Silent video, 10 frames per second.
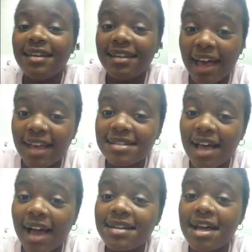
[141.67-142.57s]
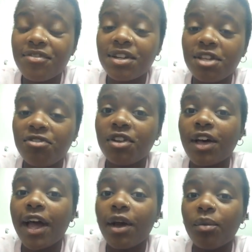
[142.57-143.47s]
Yes, I definitely
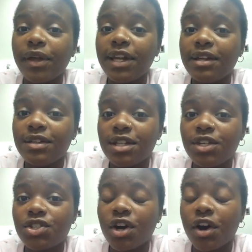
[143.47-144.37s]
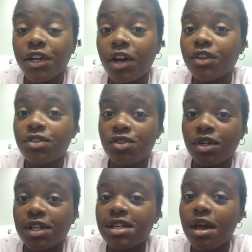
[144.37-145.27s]
feel like we need to teach our young
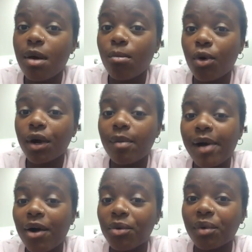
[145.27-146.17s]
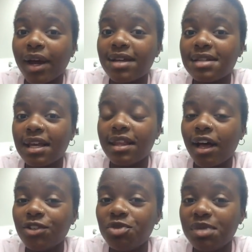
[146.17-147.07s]
students more about race in the
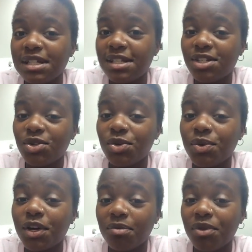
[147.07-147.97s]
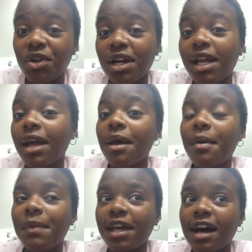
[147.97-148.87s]
LGBTQ community
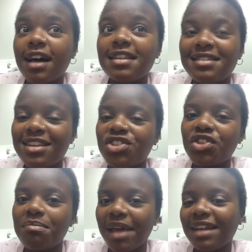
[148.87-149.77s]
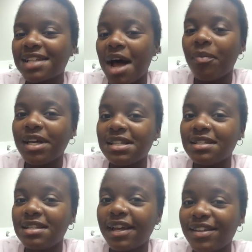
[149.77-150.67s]
because these are the main topics
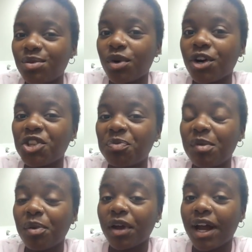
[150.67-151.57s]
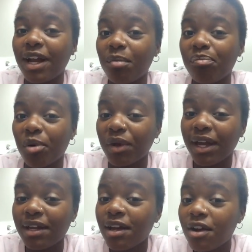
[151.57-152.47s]
in today's world that people are getting
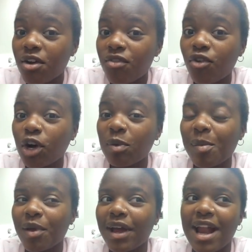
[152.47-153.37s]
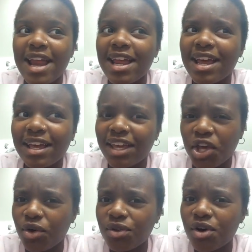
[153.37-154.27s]
bullied for, people are getting
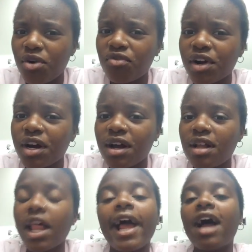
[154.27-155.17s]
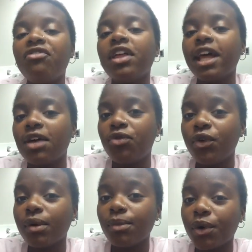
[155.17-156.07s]
killed over. Like, I feel like if
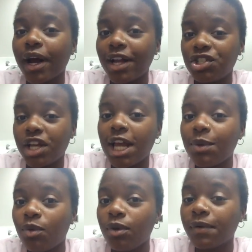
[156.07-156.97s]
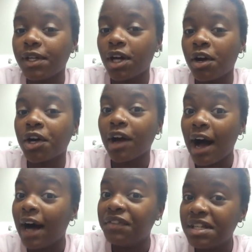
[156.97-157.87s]
we were more educated when we were younger
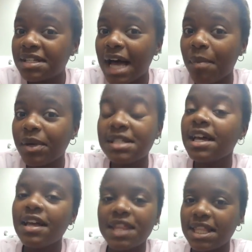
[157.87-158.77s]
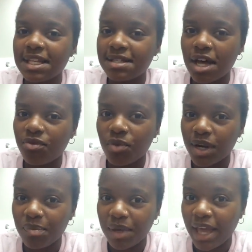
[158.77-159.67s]
on these topics, then this stuff
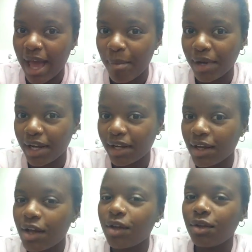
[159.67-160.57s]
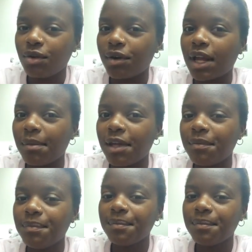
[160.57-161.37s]
wouldn't be happening. You know what I mean?